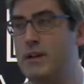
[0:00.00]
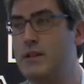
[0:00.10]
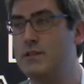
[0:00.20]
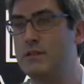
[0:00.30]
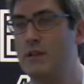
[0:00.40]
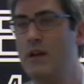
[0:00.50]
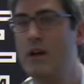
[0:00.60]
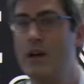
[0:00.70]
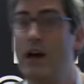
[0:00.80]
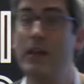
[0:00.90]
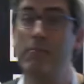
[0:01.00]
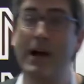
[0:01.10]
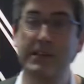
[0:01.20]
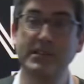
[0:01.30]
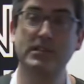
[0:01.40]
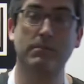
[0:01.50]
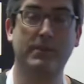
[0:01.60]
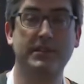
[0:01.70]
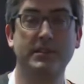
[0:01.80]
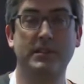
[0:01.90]
base. And it matters to
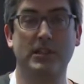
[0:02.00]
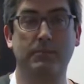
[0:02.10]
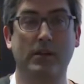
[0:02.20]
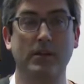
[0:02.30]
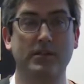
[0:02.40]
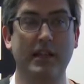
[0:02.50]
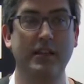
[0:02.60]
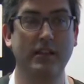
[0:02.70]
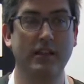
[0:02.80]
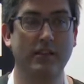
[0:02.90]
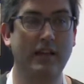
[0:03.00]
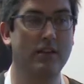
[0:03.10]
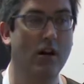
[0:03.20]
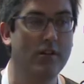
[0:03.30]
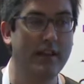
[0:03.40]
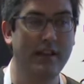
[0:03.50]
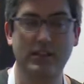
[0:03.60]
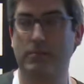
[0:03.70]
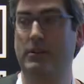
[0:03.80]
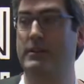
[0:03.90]
businesses because they, need, they know they need
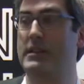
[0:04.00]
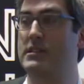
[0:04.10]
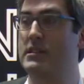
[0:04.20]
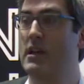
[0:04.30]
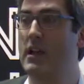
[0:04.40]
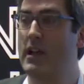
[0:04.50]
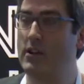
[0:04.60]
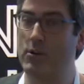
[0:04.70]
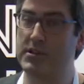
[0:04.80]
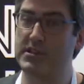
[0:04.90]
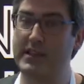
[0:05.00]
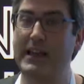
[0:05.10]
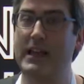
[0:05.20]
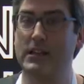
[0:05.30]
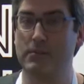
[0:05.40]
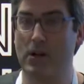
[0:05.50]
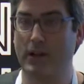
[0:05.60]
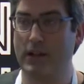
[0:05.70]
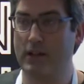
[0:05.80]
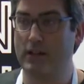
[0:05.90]
to build these in order to stay ahead of the
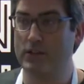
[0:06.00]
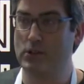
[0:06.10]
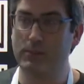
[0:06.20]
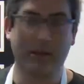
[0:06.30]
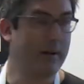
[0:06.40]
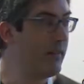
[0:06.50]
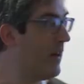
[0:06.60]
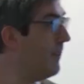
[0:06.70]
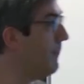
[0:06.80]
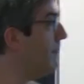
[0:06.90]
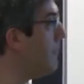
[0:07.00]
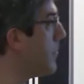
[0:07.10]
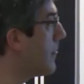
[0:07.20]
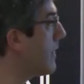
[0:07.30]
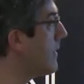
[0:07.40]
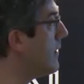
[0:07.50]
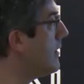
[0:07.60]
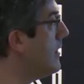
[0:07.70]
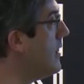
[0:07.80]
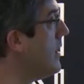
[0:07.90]
market. And I'll talk a bit about that.
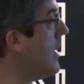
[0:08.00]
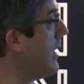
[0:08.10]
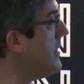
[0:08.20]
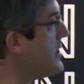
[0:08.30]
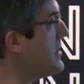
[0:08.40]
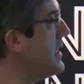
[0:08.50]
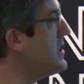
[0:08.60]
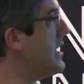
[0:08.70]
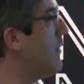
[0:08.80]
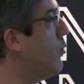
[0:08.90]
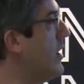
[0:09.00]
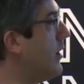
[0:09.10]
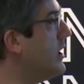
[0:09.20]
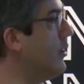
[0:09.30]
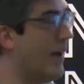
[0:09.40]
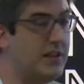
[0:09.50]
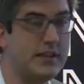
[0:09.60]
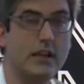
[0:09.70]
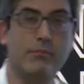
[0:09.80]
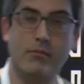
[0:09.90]
And in the CNCF, we are
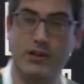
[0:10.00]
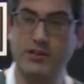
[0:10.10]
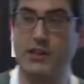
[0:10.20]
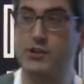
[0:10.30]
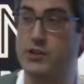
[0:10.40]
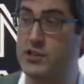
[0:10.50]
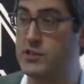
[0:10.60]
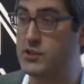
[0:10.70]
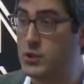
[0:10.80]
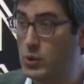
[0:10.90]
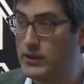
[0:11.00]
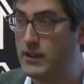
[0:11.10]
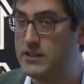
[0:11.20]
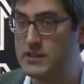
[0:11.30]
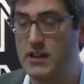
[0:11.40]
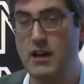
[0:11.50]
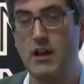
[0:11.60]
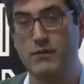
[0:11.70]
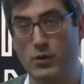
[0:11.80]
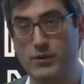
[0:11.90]
curating and promoting a trusted toolkit
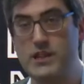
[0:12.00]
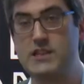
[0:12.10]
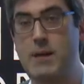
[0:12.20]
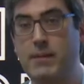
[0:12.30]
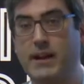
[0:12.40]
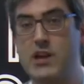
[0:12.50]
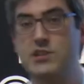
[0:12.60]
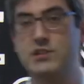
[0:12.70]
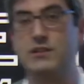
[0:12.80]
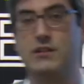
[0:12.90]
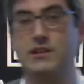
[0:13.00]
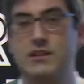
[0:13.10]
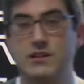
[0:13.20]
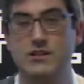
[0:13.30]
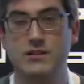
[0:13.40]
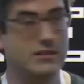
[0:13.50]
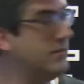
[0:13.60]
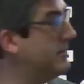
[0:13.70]
for these applications and architectures.